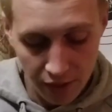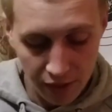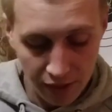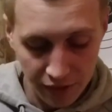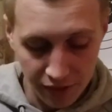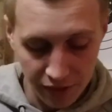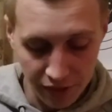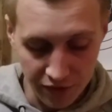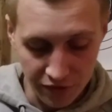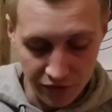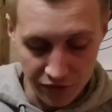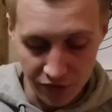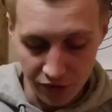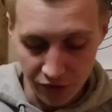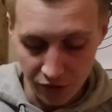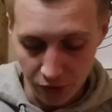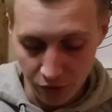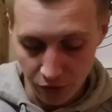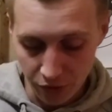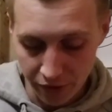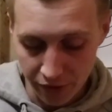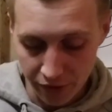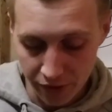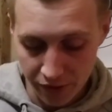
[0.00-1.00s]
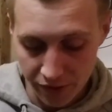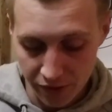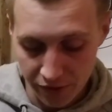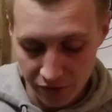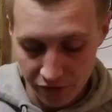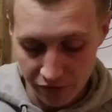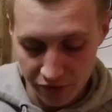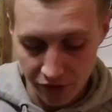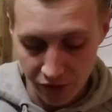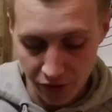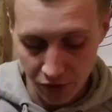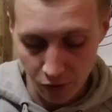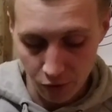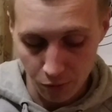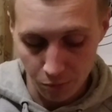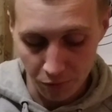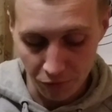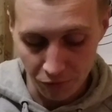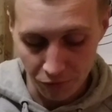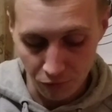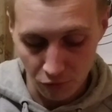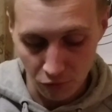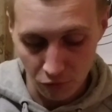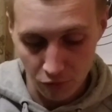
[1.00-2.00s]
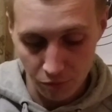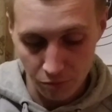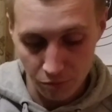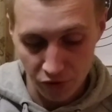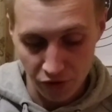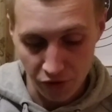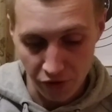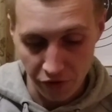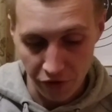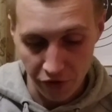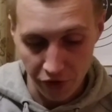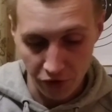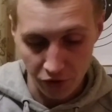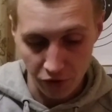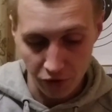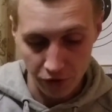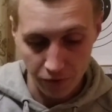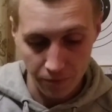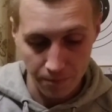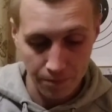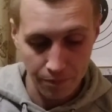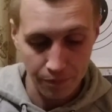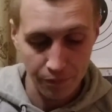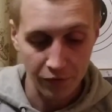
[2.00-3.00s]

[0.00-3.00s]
get it zeroed in and see how it performs, and then I'll